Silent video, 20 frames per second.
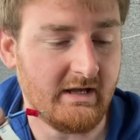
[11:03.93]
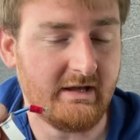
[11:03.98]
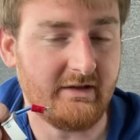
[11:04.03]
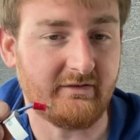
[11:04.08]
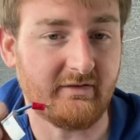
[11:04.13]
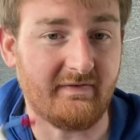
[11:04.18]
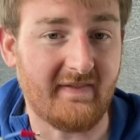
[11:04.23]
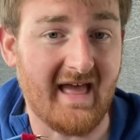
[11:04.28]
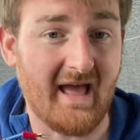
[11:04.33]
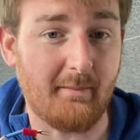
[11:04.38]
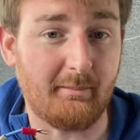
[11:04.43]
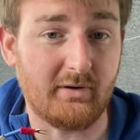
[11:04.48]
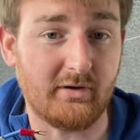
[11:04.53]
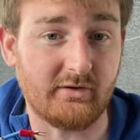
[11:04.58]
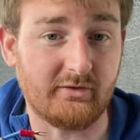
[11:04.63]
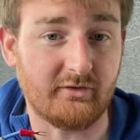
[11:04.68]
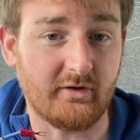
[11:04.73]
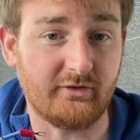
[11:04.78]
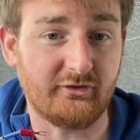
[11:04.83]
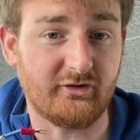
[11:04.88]
So that
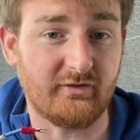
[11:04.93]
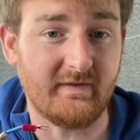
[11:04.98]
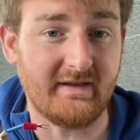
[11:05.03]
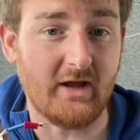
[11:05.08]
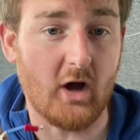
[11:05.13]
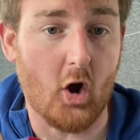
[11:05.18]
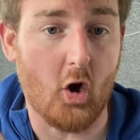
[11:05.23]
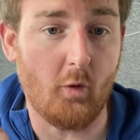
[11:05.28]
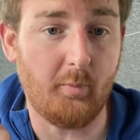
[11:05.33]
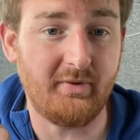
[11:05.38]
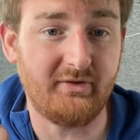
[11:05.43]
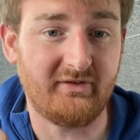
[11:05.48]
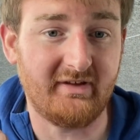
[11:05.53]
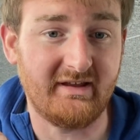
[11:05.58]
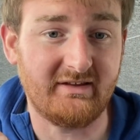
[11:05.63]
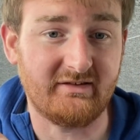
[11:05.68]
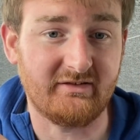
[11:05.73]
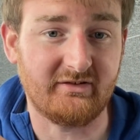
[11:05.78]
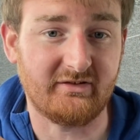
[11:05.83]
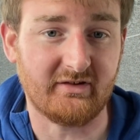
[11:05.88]
plugs onto the
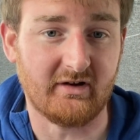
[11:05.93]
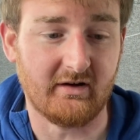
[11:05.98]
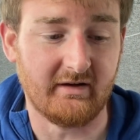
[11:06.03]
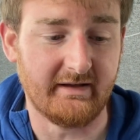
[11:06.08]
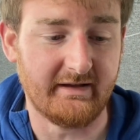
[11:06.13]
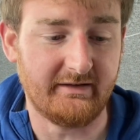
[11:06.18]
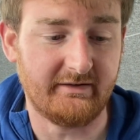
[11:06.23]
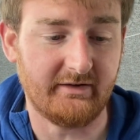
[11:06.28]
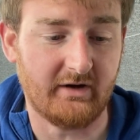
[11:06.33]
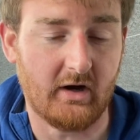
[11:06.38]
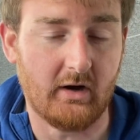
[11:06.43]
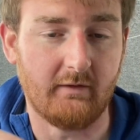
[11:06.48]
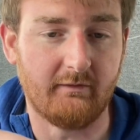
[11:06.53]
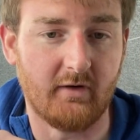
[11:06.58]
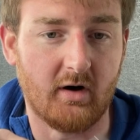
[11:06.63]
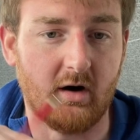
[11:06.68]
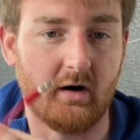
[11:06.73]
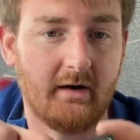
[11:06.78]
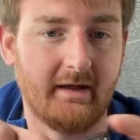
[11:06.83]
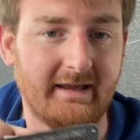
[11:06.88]
opposite side of
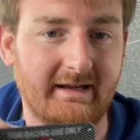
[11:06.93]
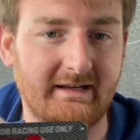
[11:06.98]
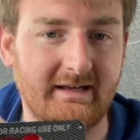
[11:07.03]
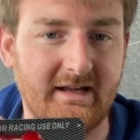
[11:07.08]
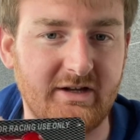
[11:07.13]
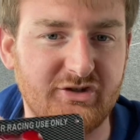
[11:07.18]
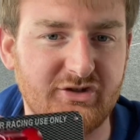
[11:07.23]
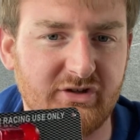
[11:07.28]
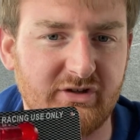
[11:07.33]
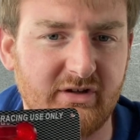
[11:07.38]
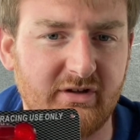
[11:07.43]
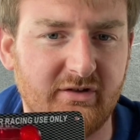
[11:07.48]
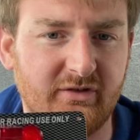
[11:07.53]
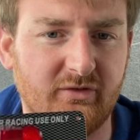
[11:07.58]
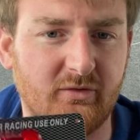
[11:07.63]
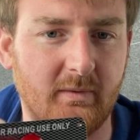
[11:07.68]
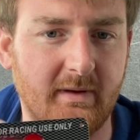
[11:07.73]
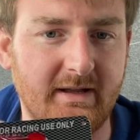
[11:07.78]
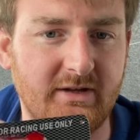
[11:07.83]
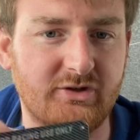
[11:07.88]
our ignition
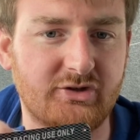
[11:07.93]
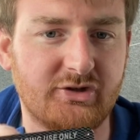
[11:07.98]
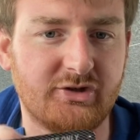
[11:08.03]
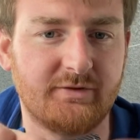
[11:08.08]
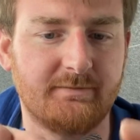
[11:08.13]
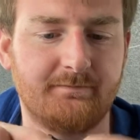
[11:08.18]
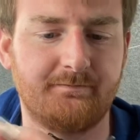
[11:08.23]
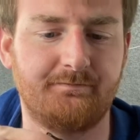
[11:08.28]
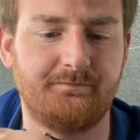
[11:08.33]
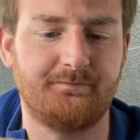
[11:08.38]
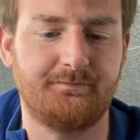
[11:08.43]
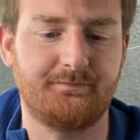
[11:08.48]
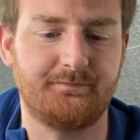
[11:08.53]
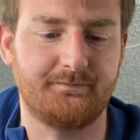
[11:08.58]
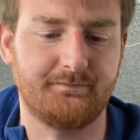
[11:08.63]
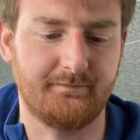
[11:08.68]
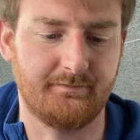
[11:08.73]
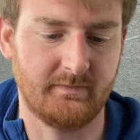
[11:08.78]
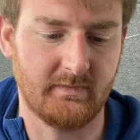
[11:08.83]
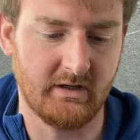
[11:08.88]
switch.
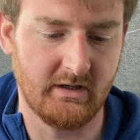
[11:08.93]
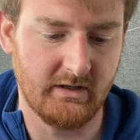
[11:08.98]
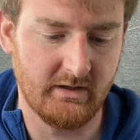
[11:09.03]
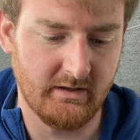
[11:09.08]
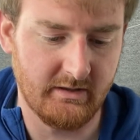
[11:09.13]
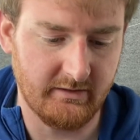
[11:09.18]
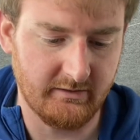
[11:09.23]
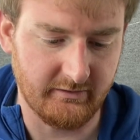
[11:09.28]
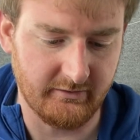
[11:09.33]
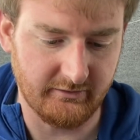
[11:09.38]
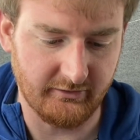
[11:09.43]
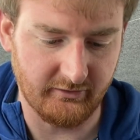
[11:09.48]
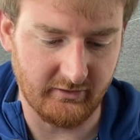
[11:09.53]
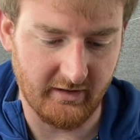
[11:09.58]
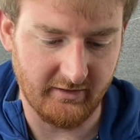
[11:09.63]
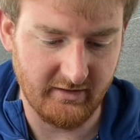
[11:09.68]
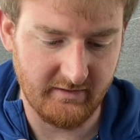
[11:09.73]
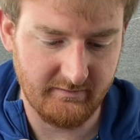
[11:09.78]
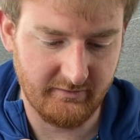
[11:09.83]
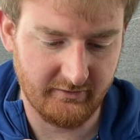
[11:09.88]
So just
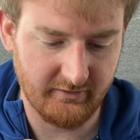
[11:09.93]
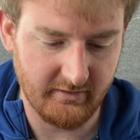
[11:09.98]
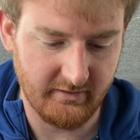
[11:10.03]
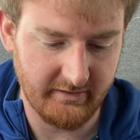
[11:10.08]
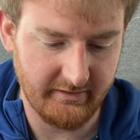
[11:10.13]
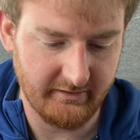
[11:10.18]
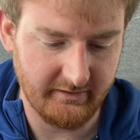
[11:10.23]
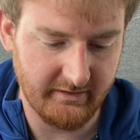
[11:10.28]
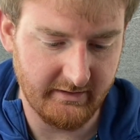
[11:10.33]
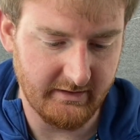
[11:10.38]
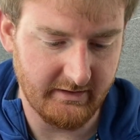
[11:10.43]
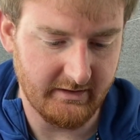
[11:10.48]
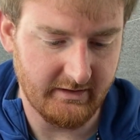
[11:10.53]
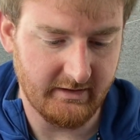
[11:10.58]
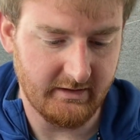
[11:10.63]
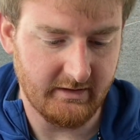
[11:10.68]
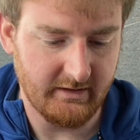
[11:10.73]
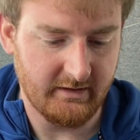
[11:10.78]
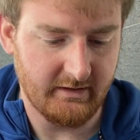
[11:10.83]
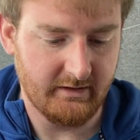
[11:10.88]
like the other side,
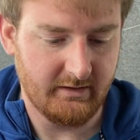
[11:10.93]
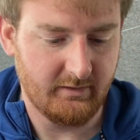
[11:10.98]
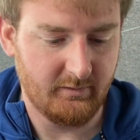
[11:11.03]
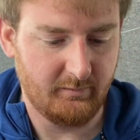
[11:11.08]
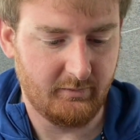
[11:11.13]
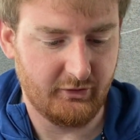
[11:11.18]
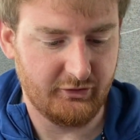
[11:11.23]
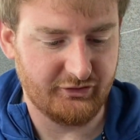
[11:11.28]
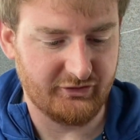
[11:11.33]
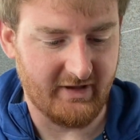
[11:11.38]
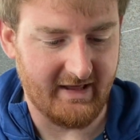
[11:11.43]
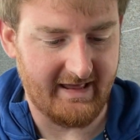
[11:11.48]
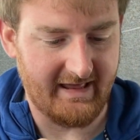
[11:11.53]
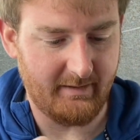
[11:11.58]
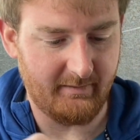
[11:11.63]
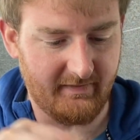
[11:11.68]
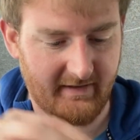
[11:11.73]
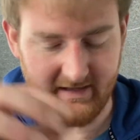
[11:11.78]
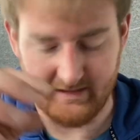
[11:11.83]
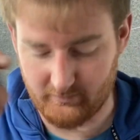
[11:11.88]
push that in
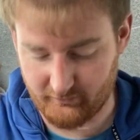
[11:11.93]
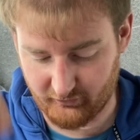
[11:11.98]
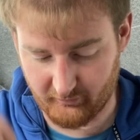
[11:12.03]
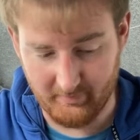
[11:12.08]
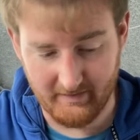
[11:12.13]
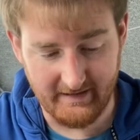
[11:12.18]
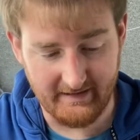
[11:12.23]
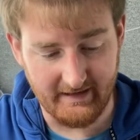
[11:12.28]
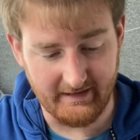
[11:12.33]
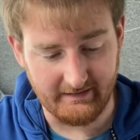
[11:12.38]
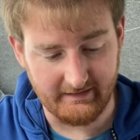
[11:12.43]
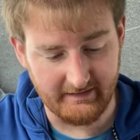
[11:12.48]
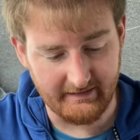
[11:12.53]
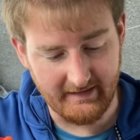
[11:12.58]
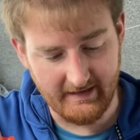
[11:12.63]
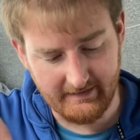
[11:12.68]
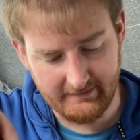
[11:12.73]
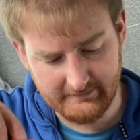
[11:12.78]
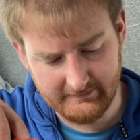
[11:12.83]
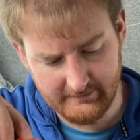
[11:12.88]
with that little spade and
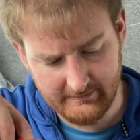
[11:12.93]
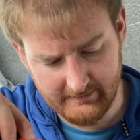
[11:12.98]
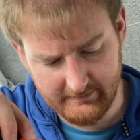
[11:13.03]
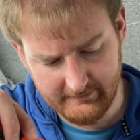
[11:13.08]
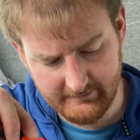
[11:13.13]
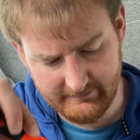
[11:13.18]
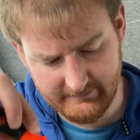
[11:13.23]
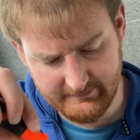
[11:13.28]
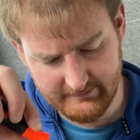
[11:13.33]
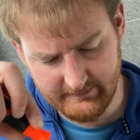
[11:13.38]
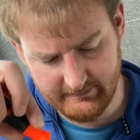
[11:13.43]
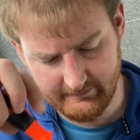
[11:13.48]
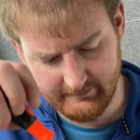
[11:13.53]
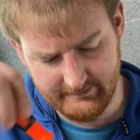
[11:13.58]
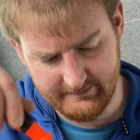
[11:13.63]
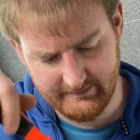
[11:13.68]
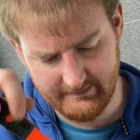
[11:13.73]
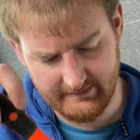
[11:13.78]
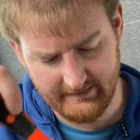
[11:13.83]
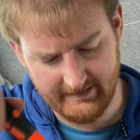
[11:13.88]
connector,
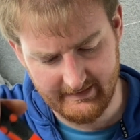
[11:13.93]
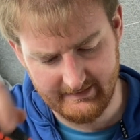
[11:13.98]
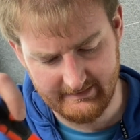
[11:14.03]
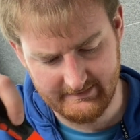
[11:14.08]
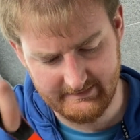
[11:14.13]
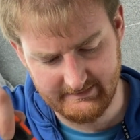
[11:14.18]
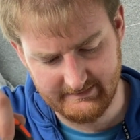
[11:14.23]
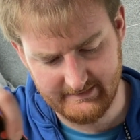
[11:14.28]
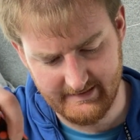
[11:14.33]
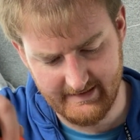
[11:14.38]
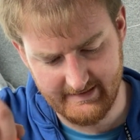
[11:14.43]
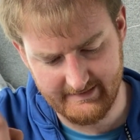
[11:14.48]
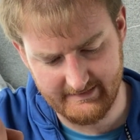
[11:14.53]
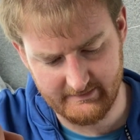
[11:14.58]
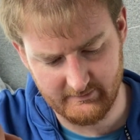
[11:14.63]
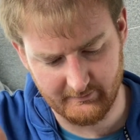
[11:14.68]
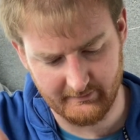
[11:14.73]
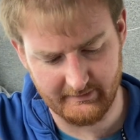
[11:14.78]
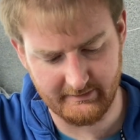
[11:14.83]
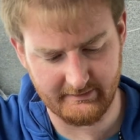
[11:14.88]
tighten it
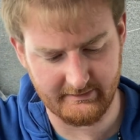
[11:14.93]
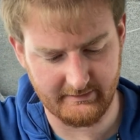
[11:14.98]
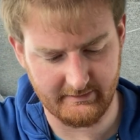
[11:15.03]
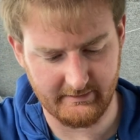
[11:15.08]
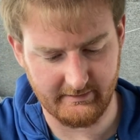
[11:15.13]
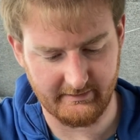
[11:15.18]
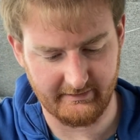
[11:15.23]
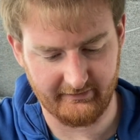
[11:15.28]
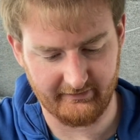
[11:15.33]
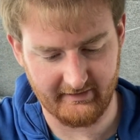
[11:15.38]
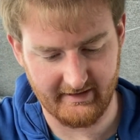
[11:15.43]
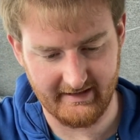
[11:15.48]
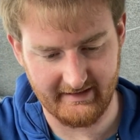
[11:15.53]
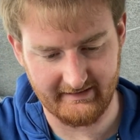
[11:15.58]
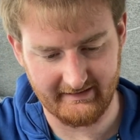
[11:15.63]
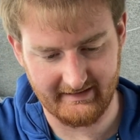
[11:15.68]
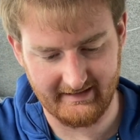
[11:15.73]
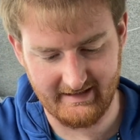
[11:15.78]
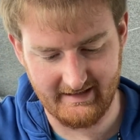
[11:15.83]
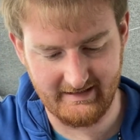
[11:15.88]
down, nice
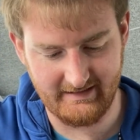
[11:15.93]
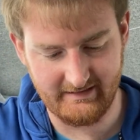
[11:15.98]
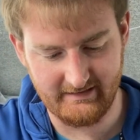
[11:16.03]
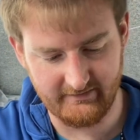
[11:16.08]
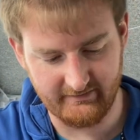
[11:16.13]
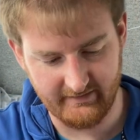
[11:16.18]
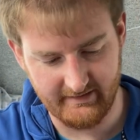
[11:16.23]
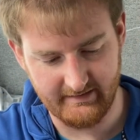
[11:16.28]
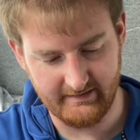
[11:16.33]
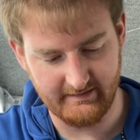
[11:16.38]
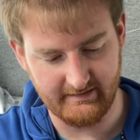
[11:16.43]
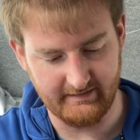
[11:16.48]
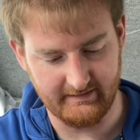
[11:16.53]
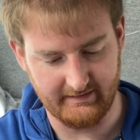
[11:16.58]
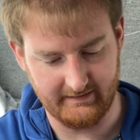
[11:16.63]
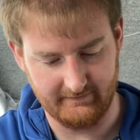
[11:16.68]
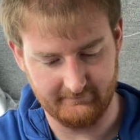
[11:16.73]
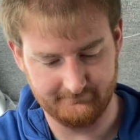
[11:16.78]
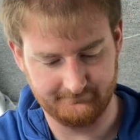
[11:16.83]
and easy.